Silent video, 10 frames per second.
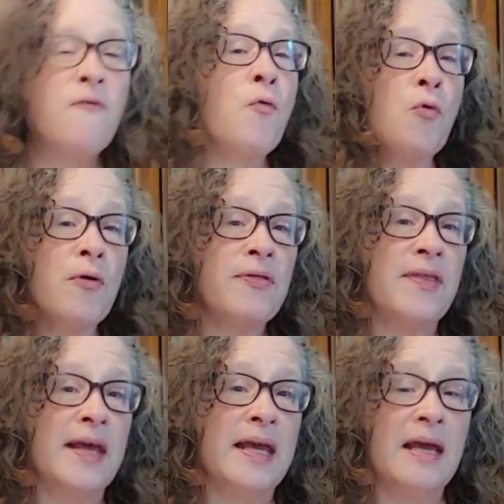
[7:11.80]
for
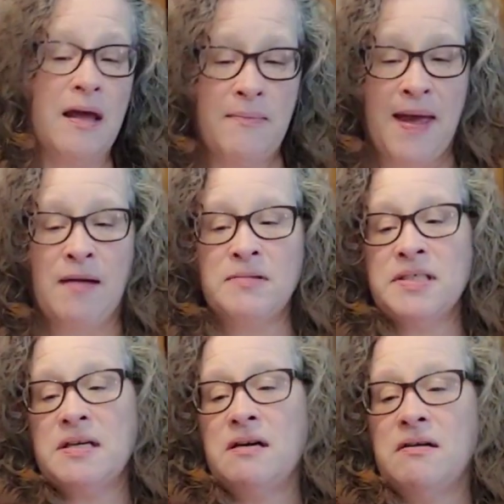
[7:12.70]
the
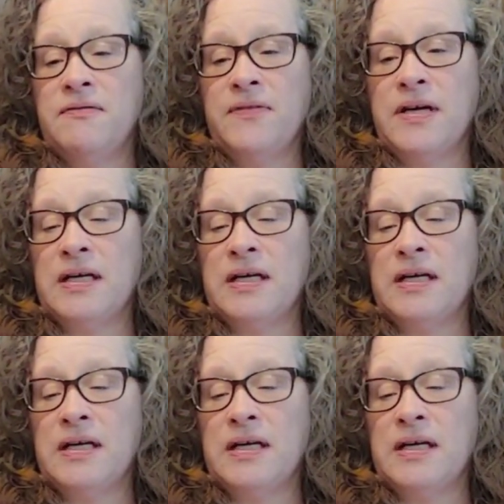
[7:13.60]
amount of